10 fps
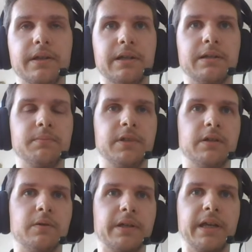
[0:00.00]

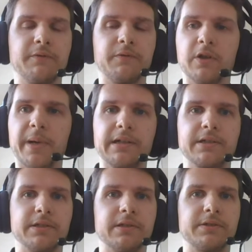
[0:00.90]
again, if we go back
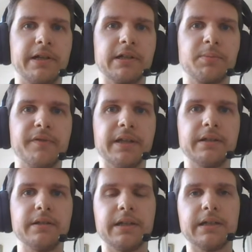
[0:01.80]
to trying to
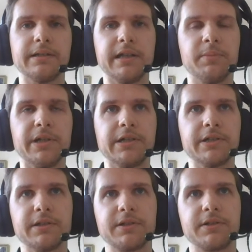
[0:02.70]
prevent data
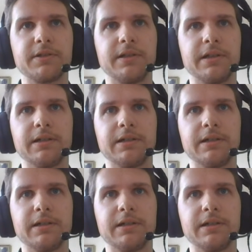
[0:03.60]
breaches,